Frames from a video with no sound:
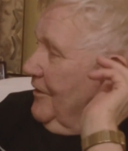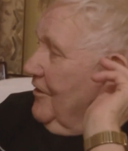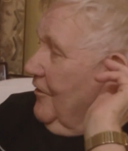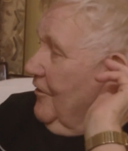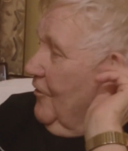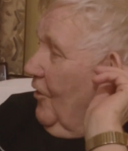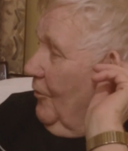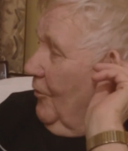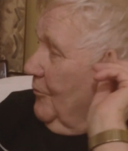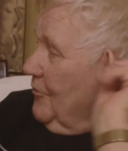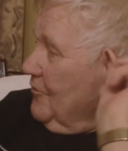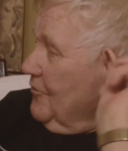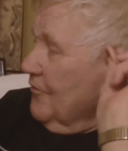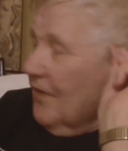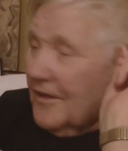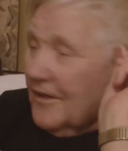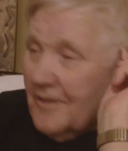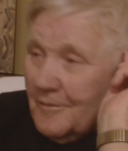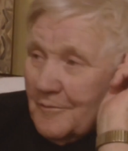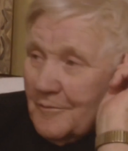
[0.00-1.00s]
then you'd always
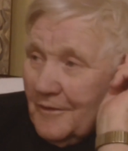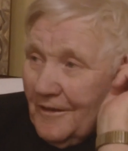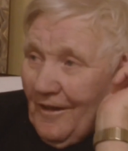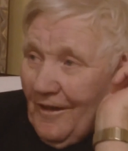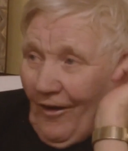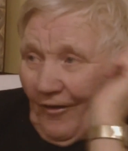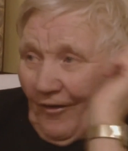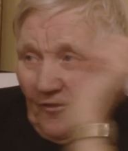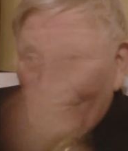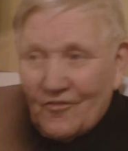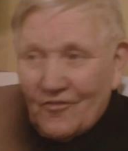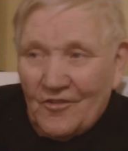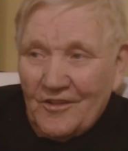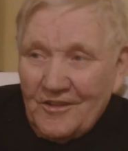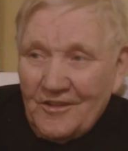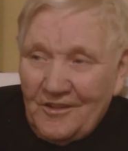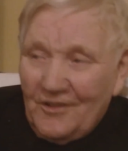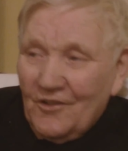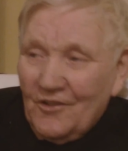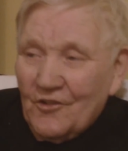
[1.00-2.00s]
find him in the
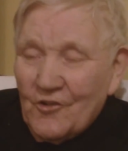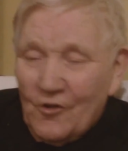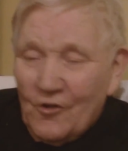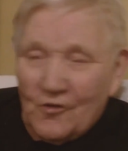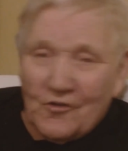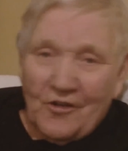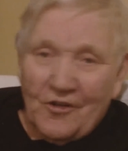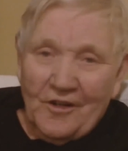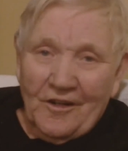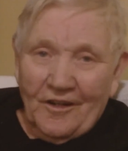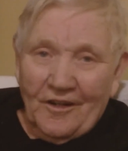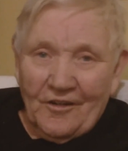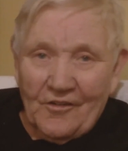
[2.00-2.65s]
Augustinian church